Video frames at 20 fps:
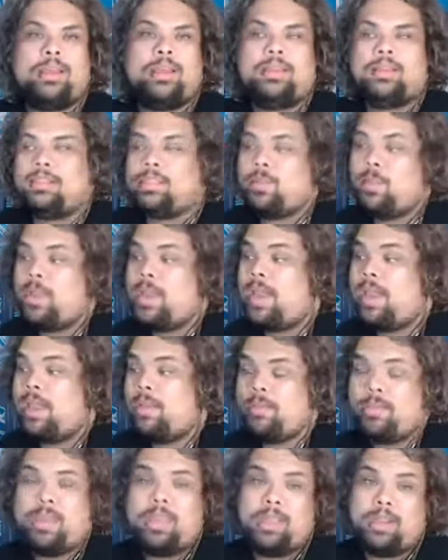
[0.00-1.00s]
It's 1
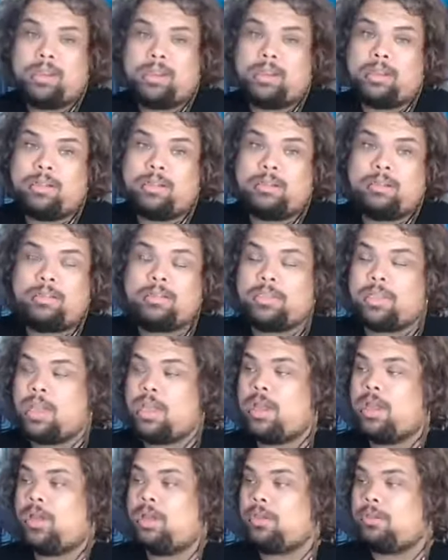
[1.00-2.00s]
a.m. here,
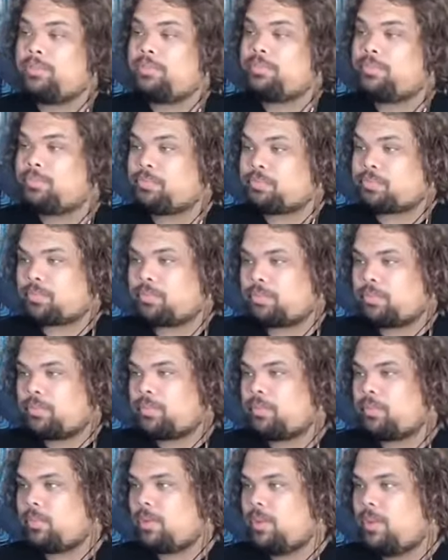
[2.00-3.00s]
so
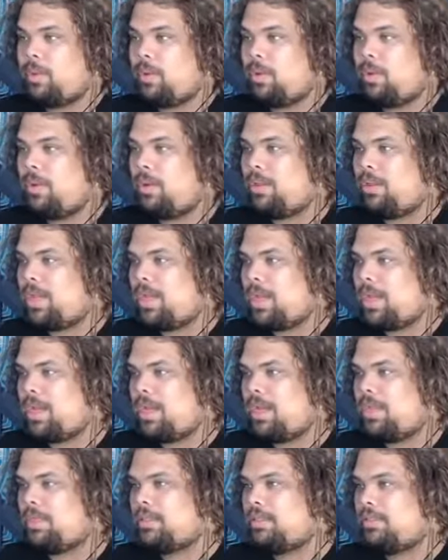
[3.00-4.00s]

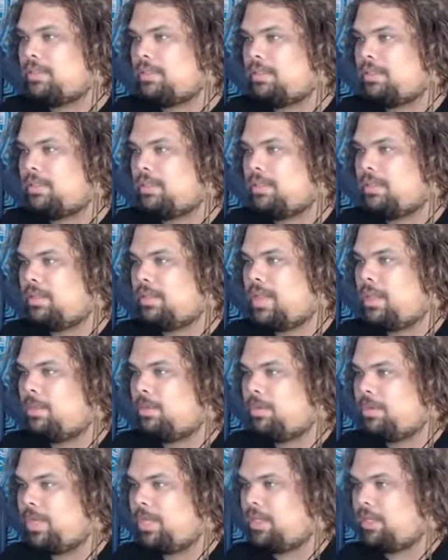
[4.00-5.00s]
hola, la
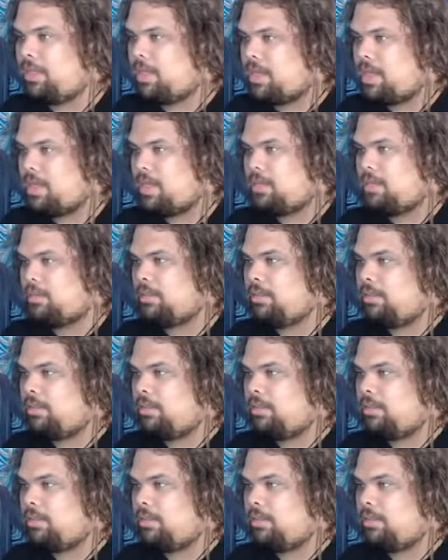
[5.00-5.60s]
bonita.